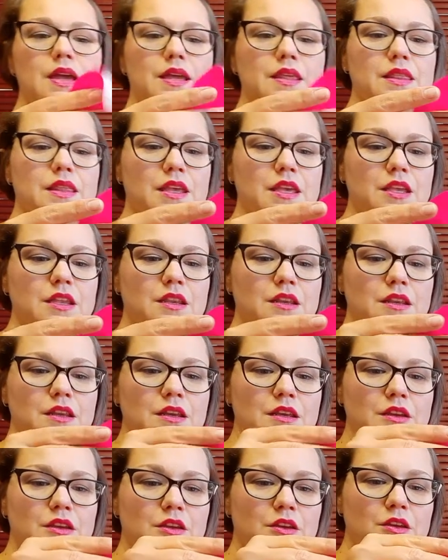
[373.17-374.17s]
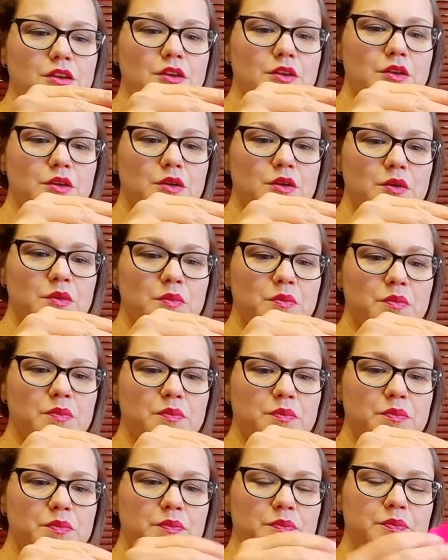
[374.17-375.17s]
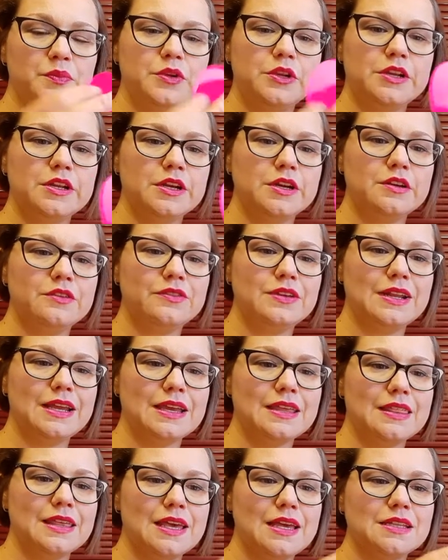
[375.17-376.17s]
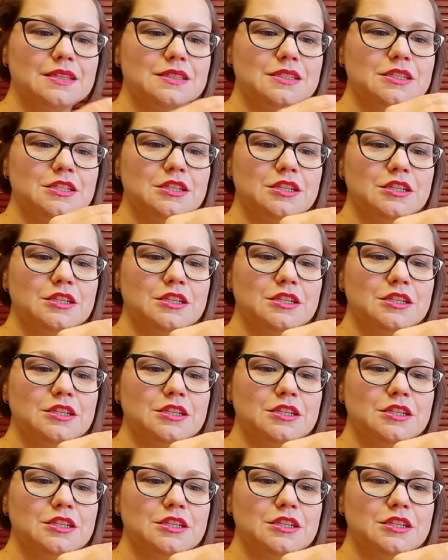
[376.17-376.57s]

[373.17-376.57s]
And then pull it over like that